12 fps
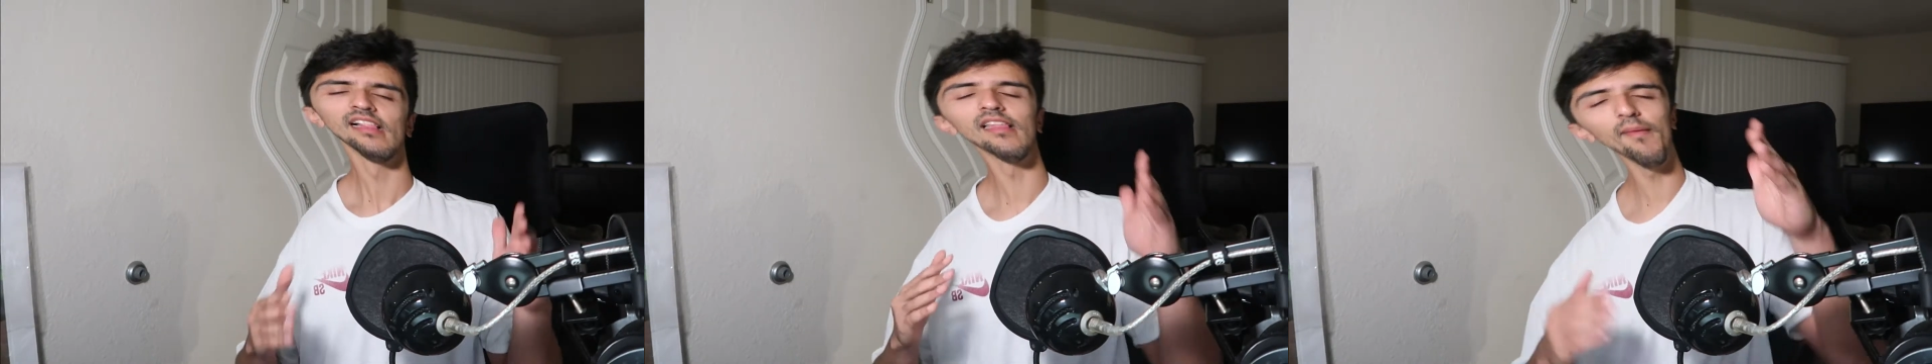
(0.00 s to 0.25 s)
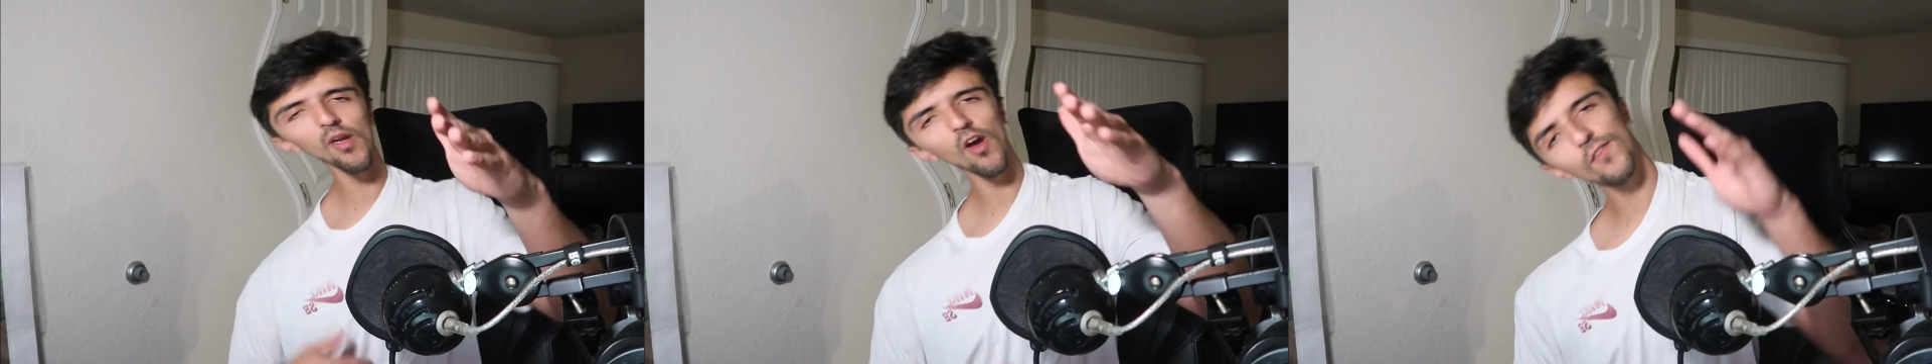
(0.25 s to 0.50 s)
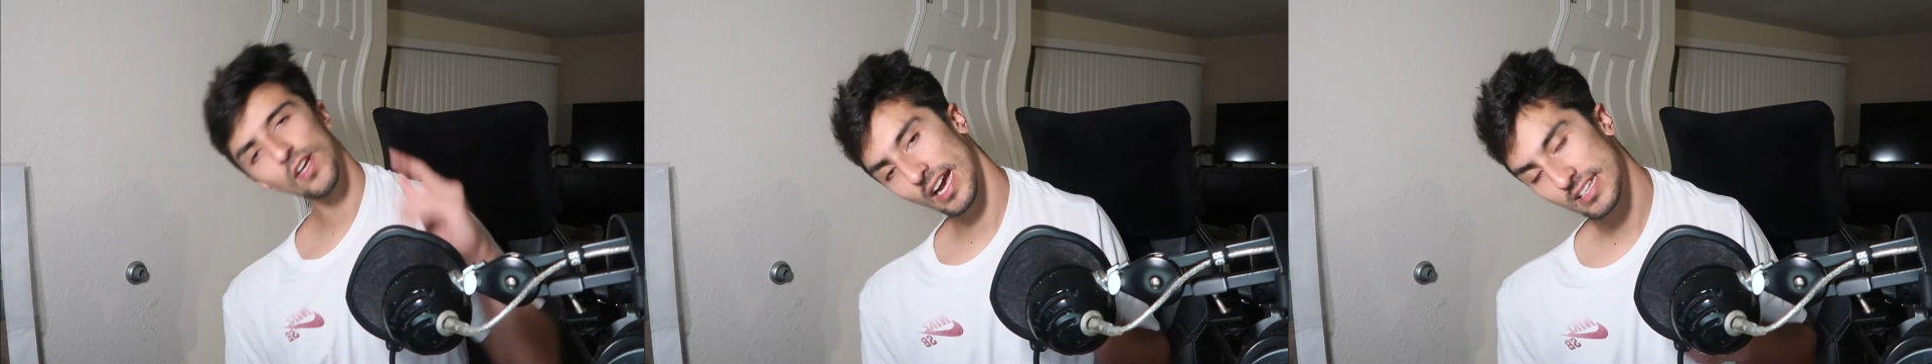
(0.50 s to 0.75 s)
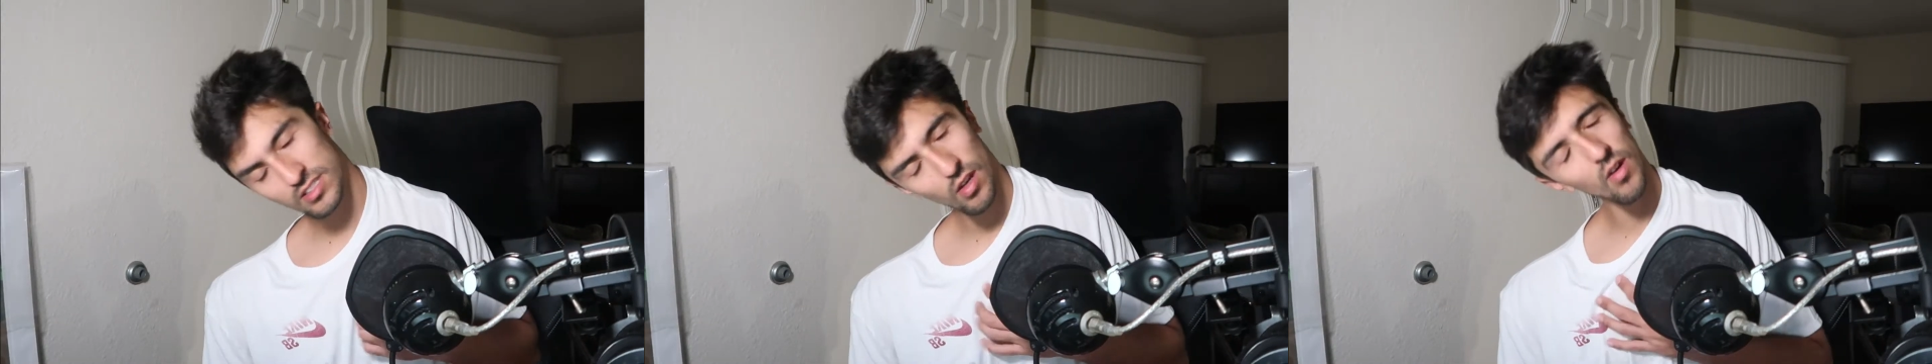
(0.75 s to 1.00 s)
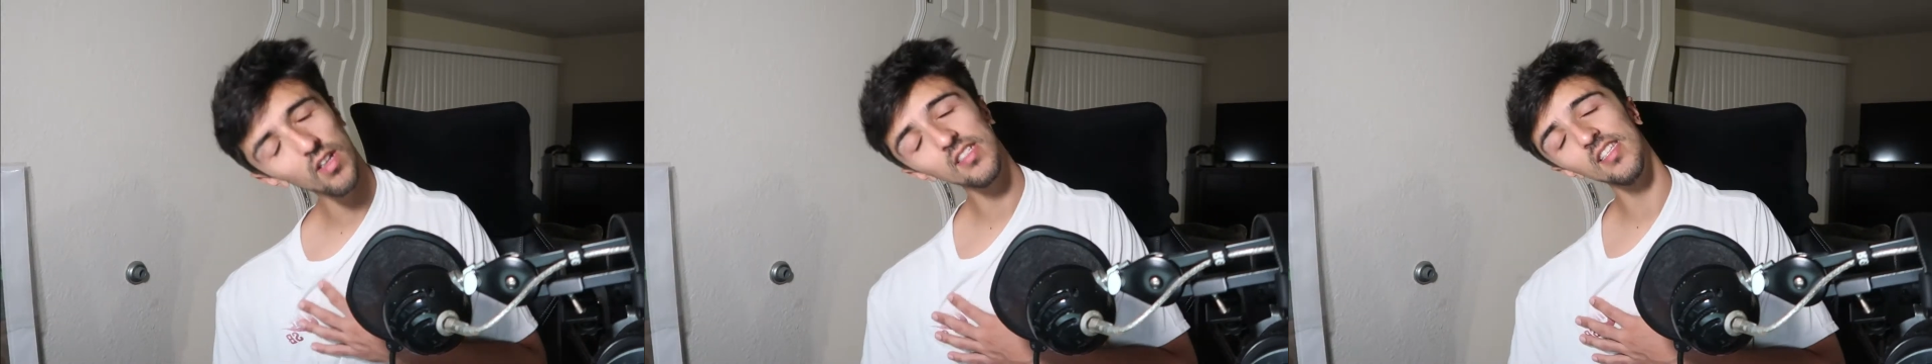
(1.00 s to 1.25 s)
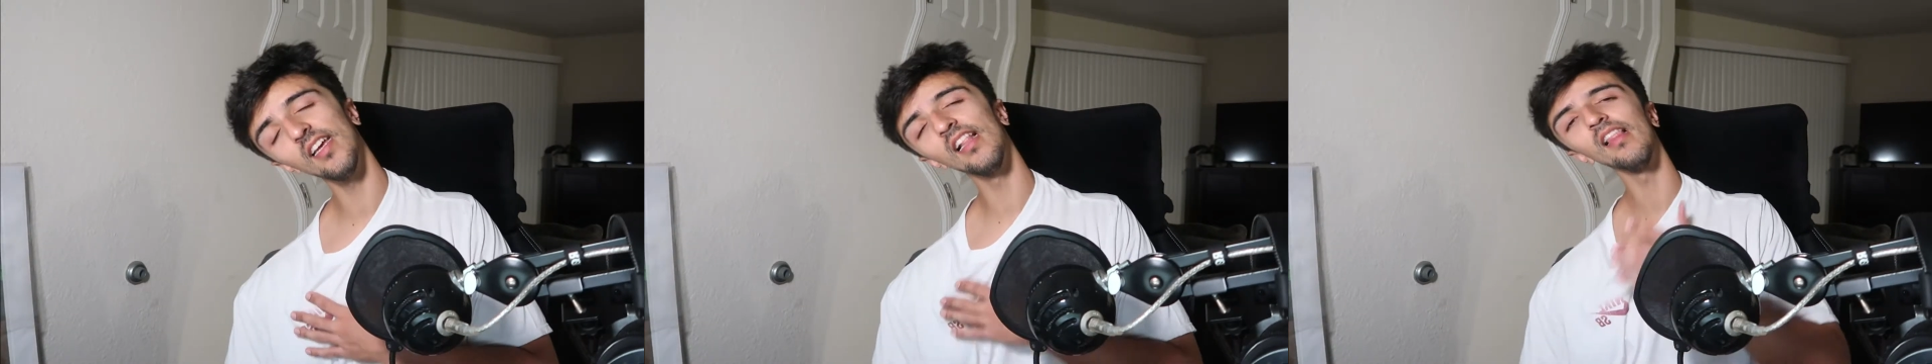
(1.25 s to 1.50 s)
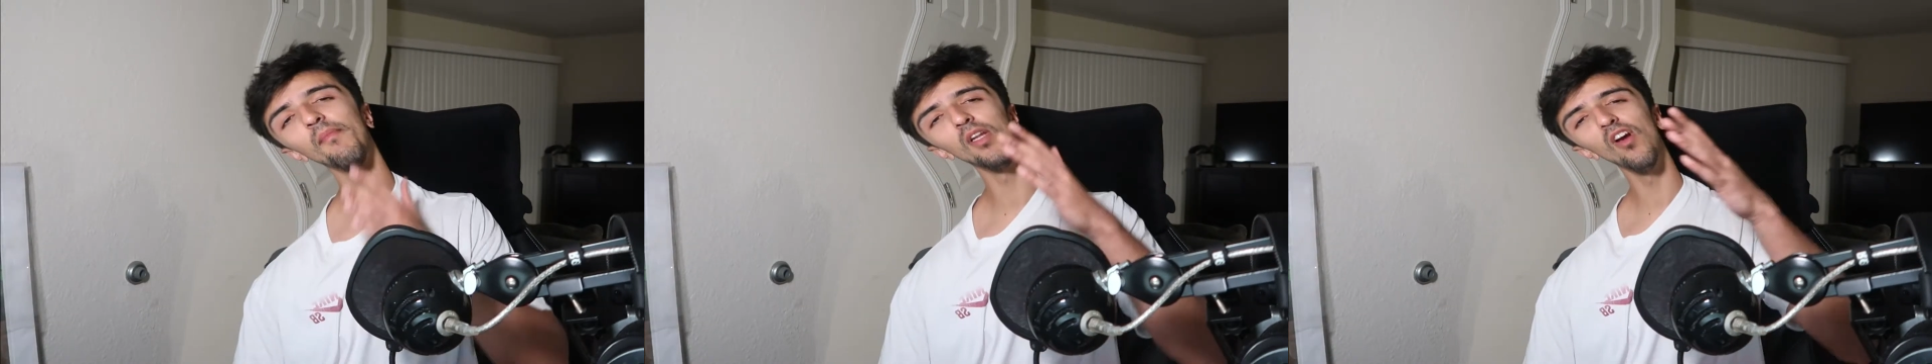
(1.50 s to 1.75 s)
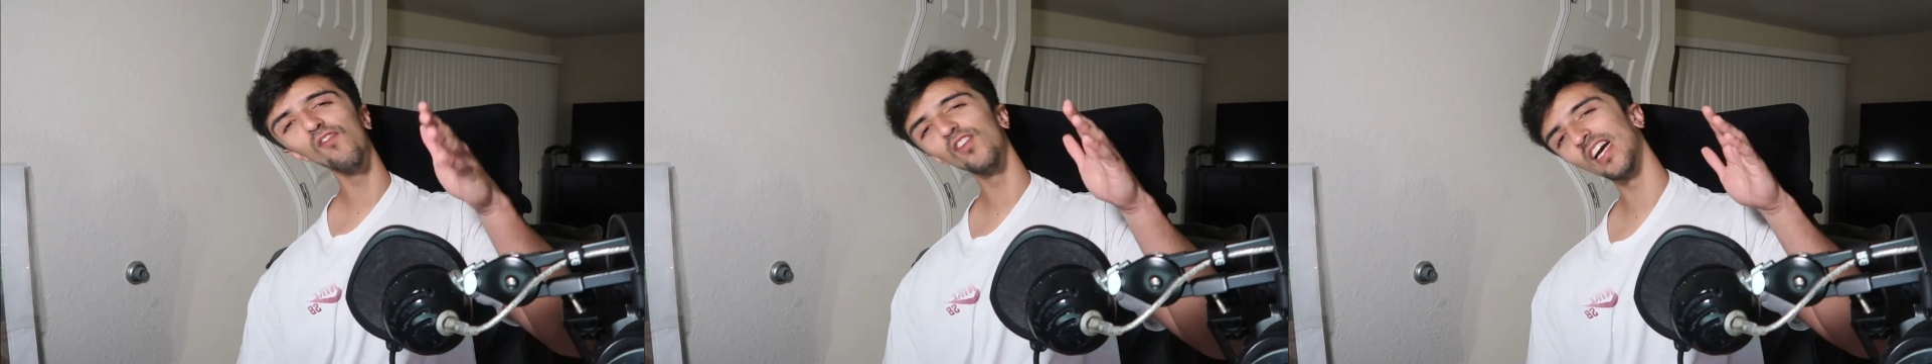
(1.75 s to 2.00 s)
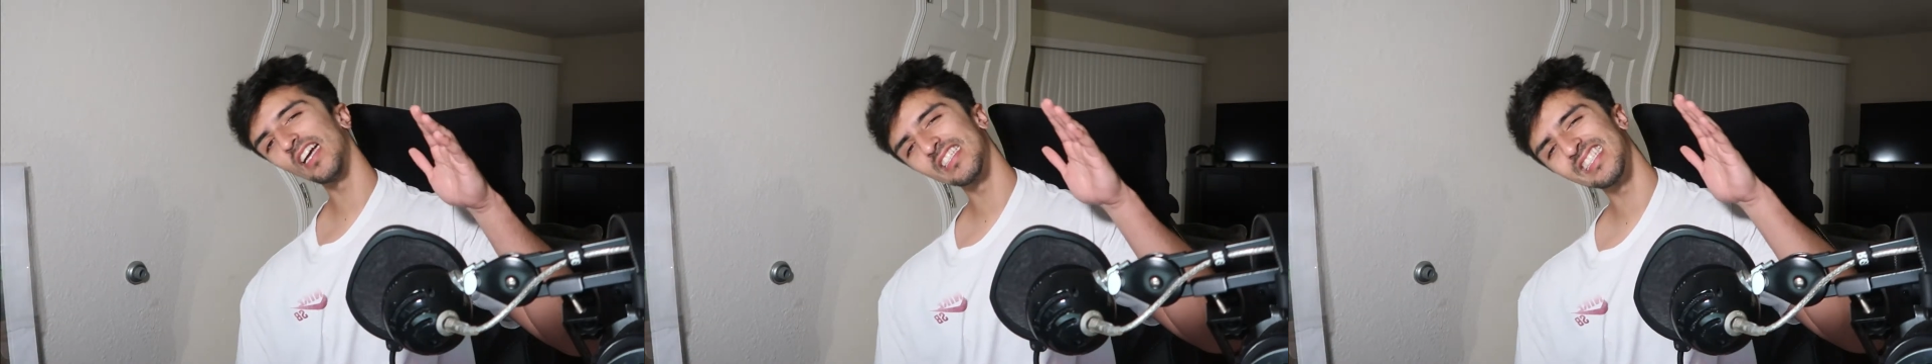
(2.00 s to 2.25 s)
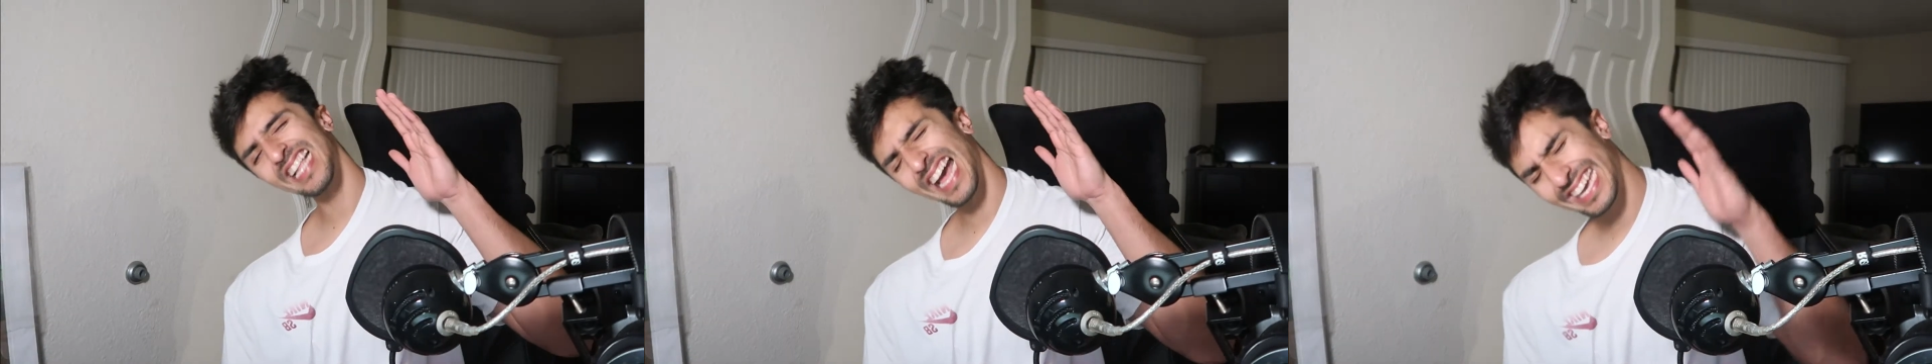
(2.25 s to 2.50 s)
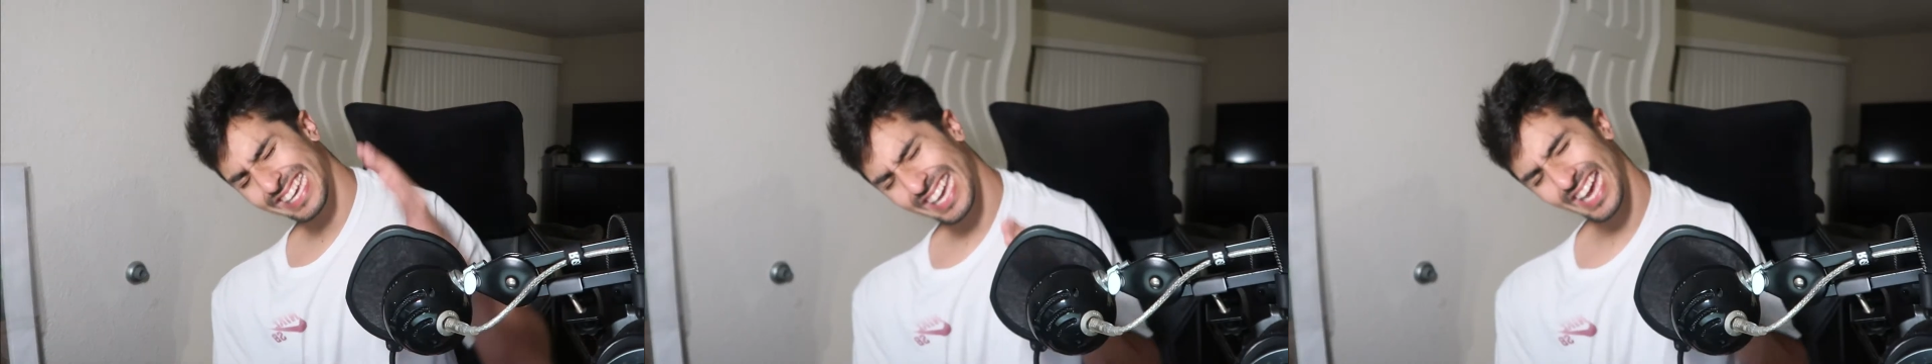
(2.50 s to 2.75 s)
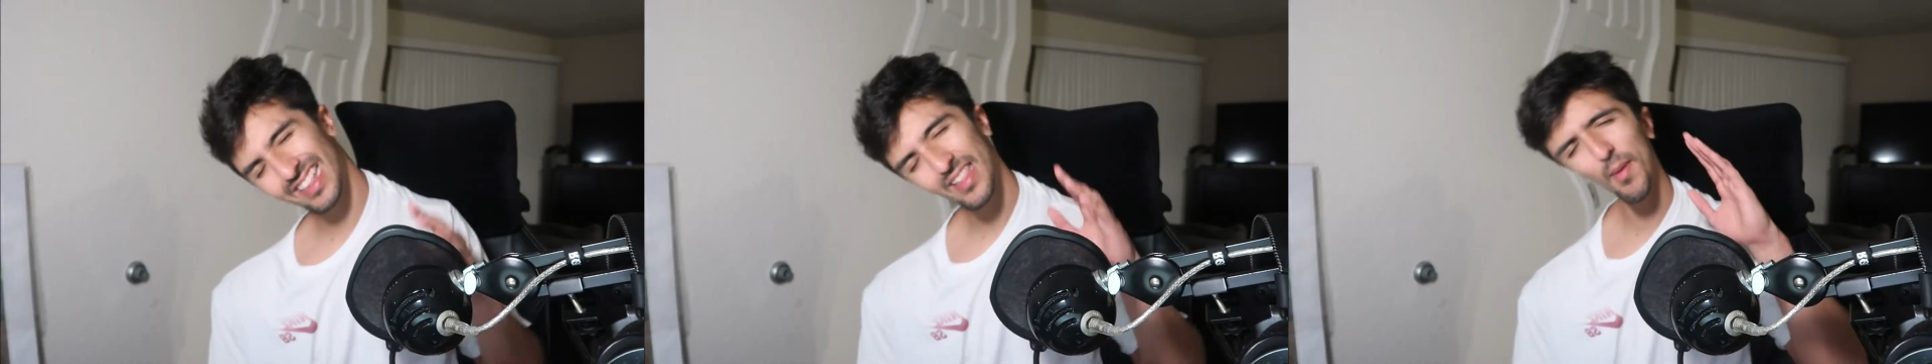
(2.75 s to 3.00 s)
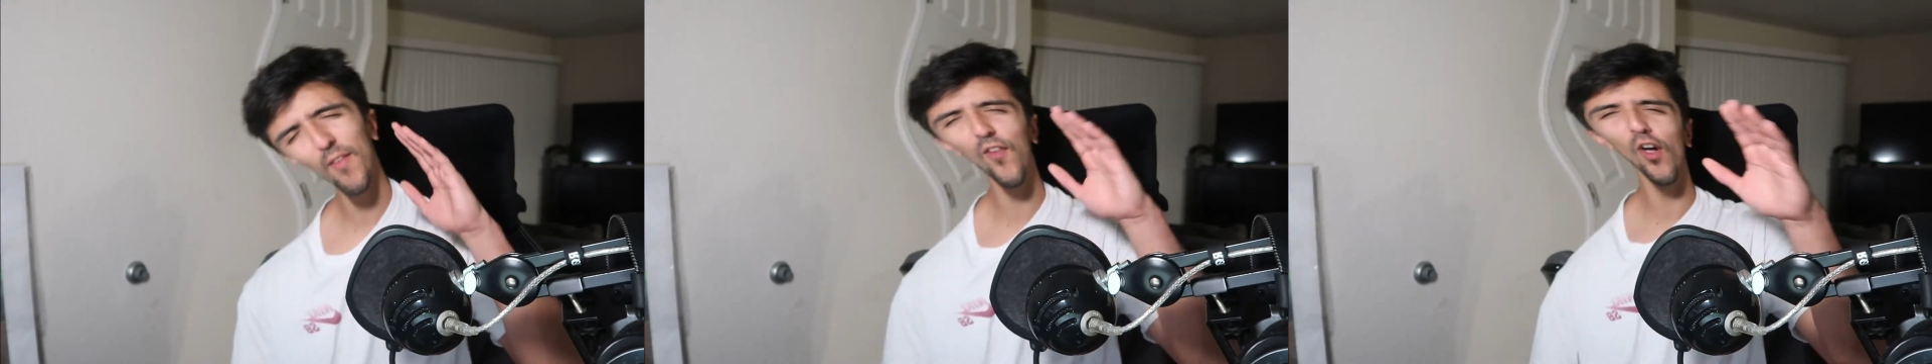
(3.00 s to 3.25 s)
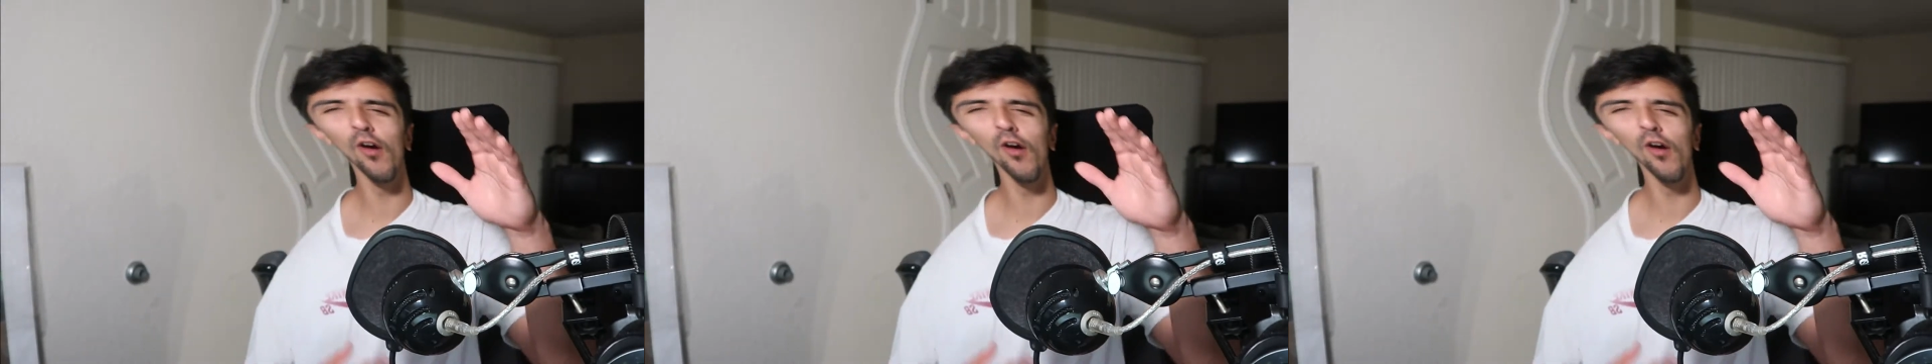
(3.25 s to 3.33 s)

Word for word: Let me know if you guys notice it. Let me know if you guys like it, and let me